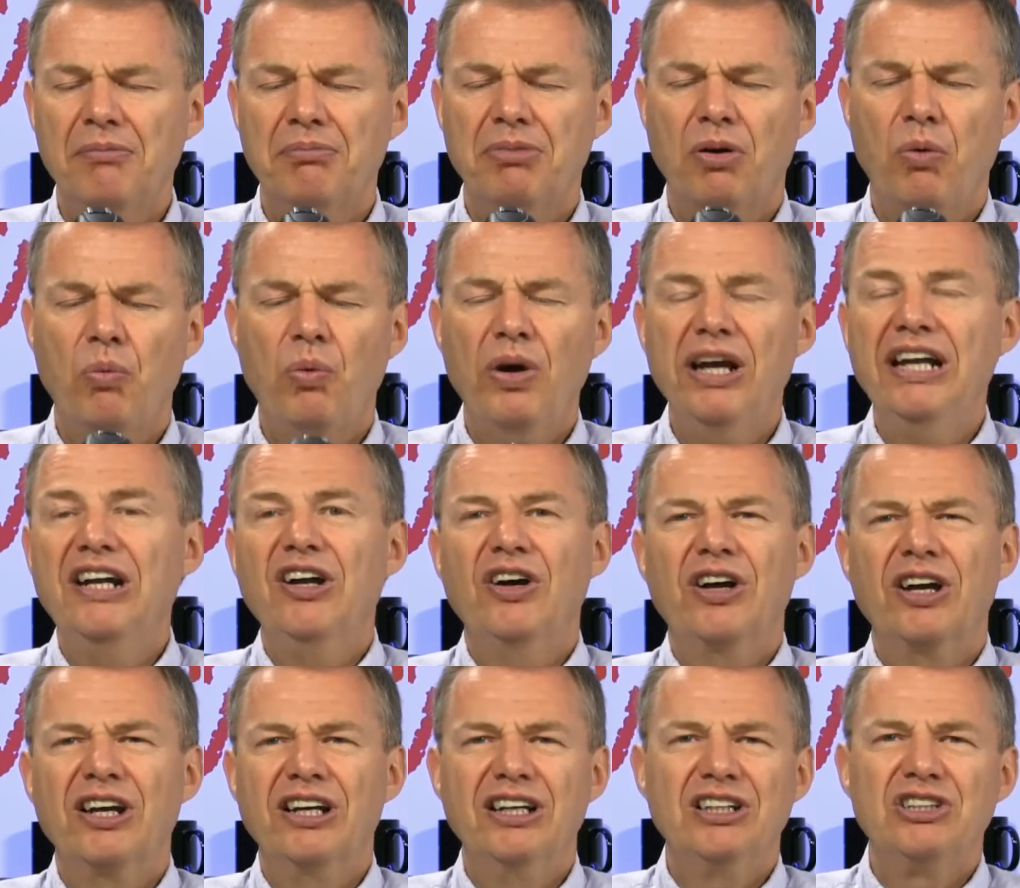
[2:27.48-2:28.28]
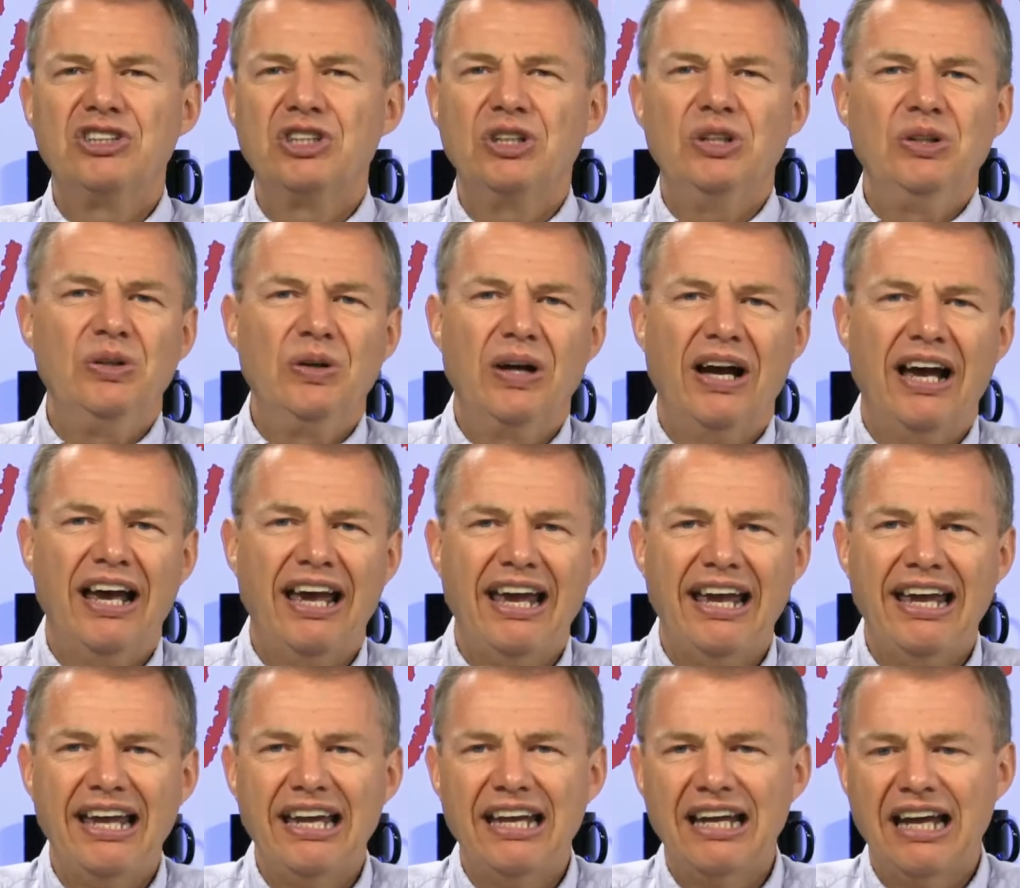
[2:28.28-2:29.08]
But we're not going to do
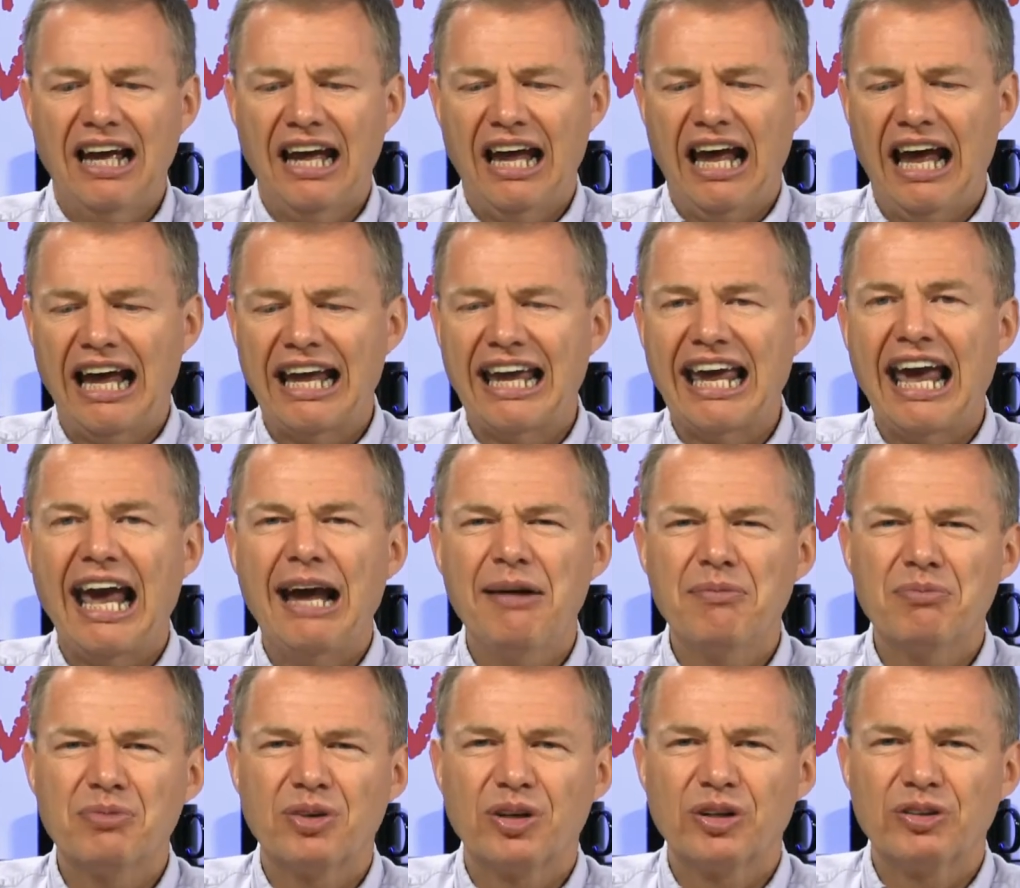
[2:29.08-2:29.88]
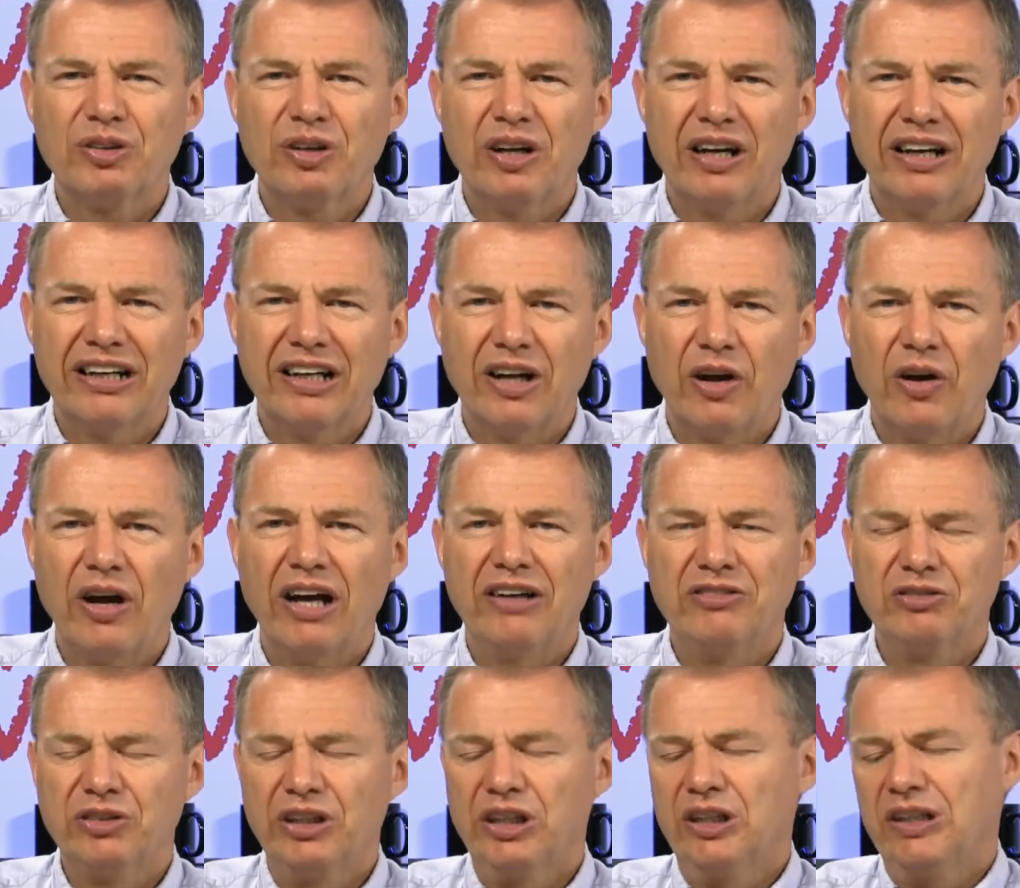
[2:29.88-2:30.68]
a camera,
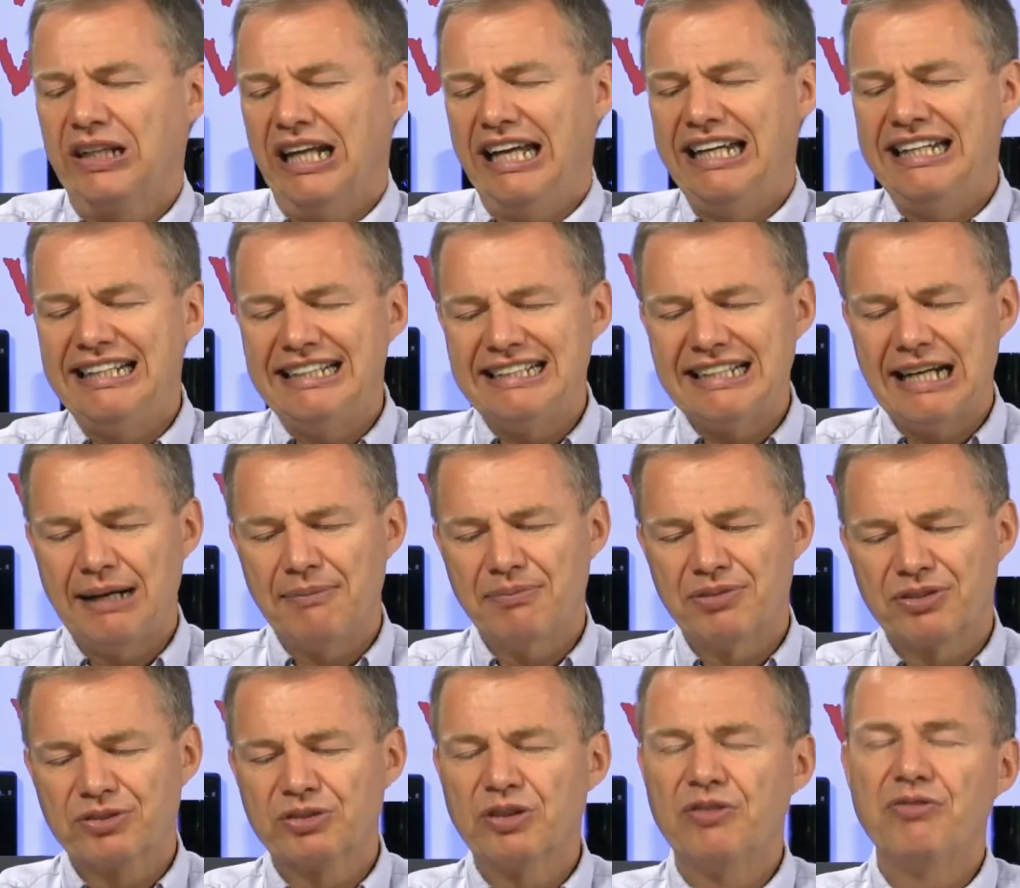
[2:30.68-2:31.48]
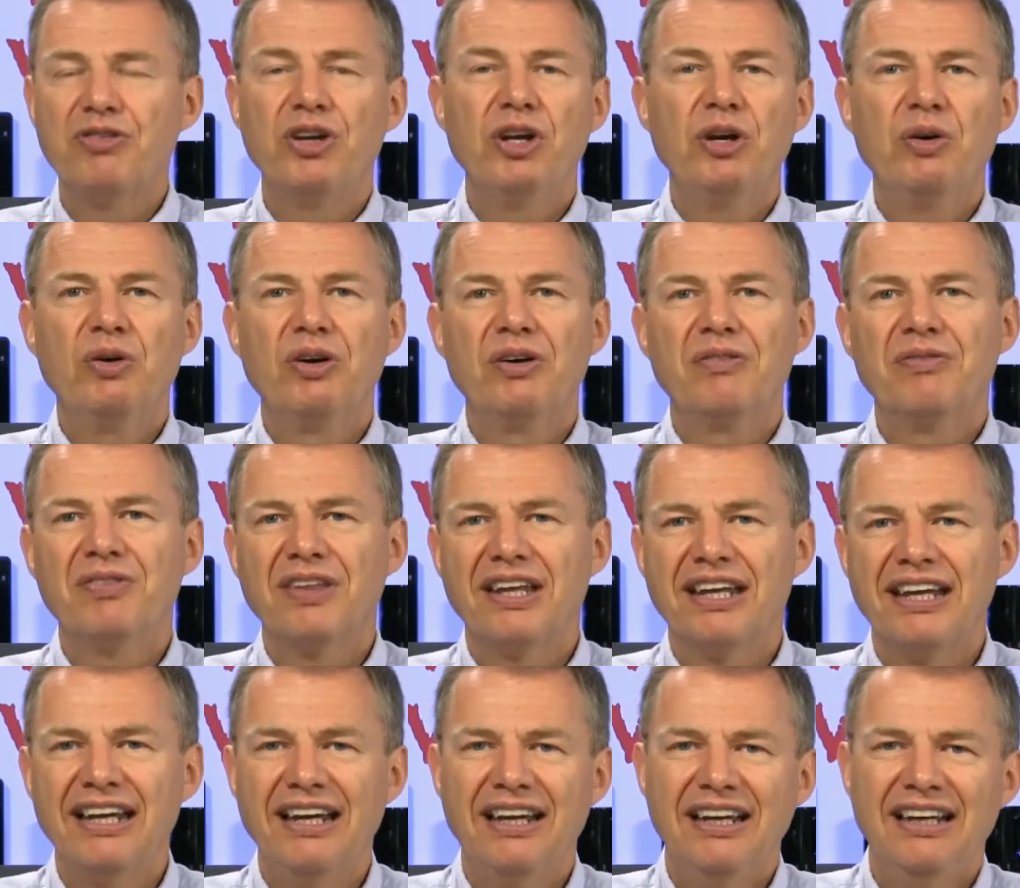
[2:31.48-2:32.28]
a real in-depth review of
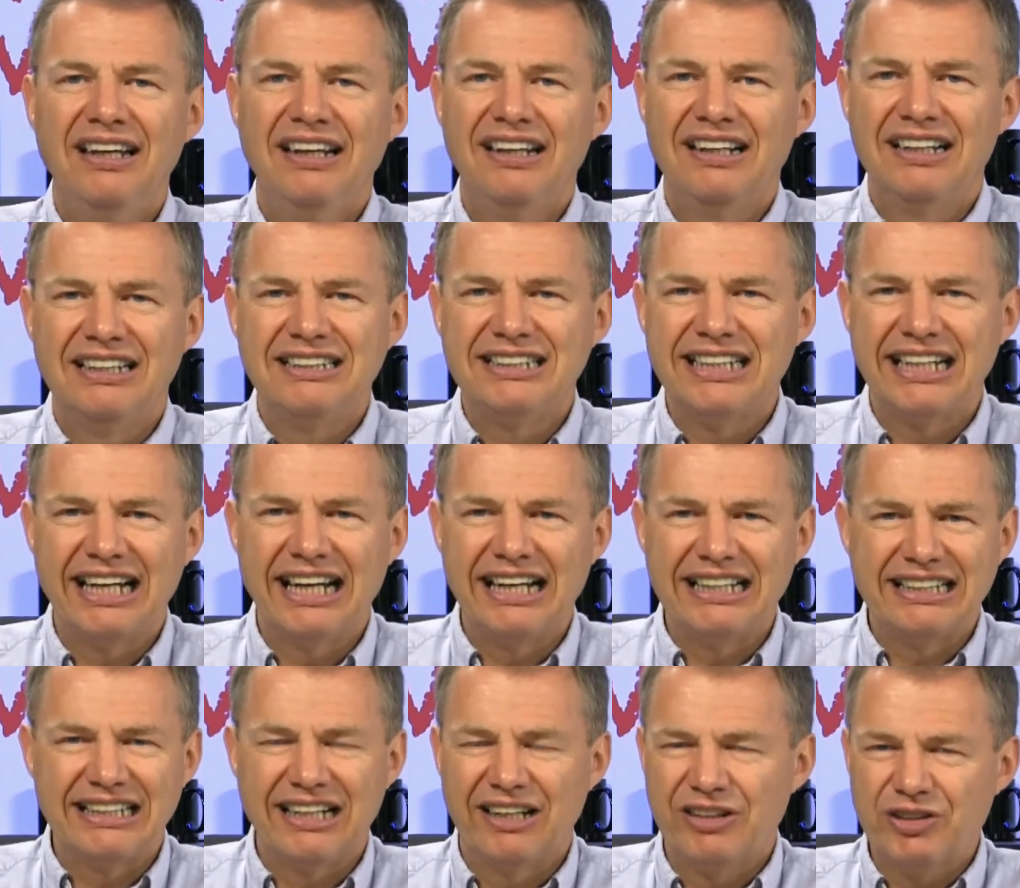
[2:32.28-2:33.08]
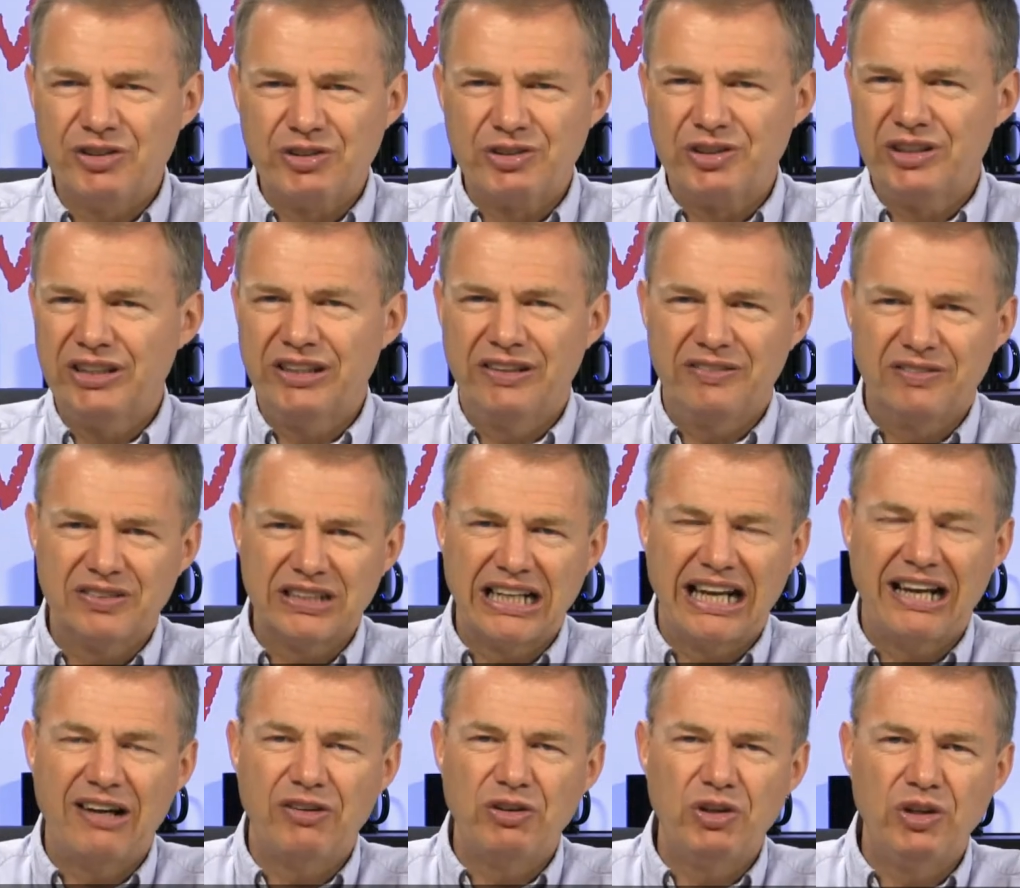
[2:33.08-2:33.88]
the D800 and
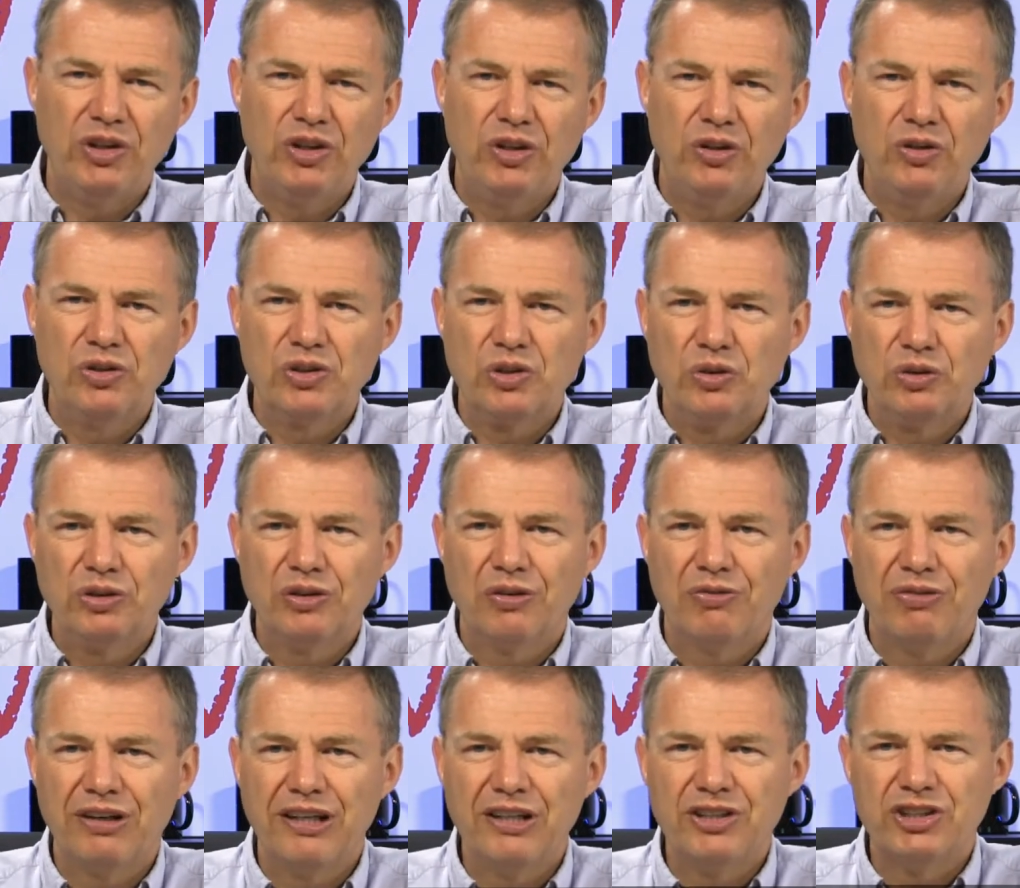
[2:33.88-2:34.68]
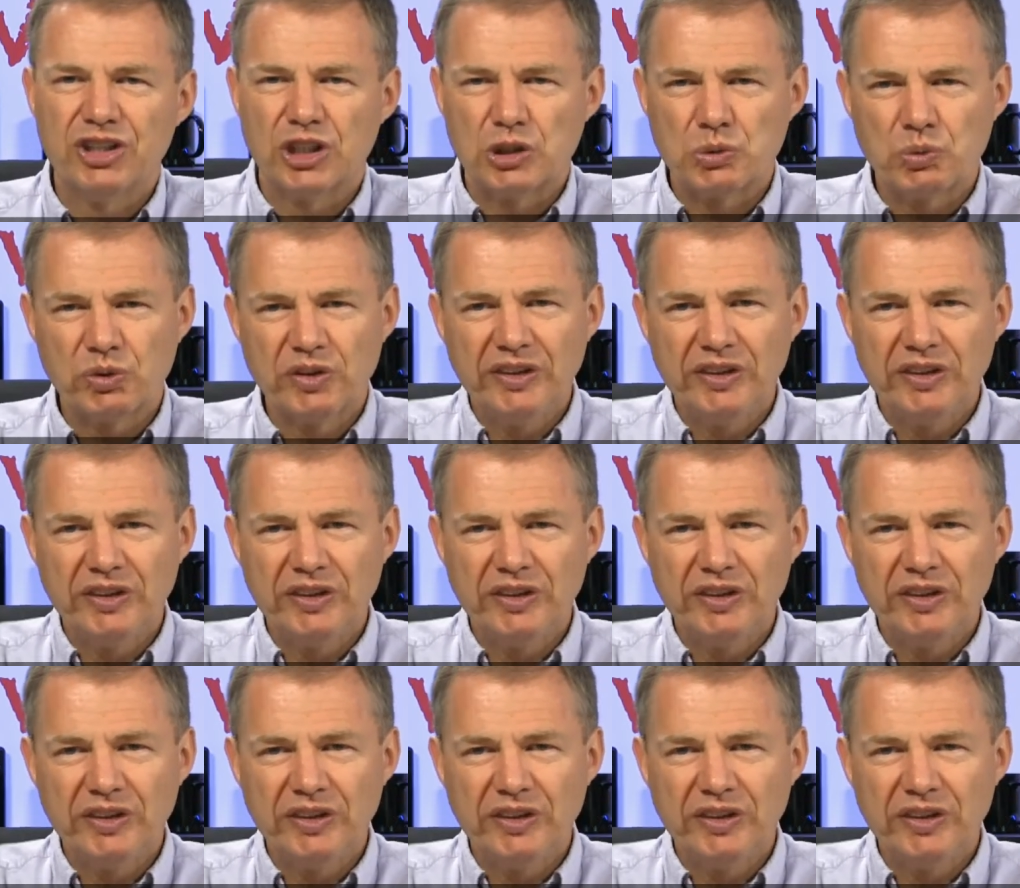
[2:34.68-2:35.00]
how you use all the features.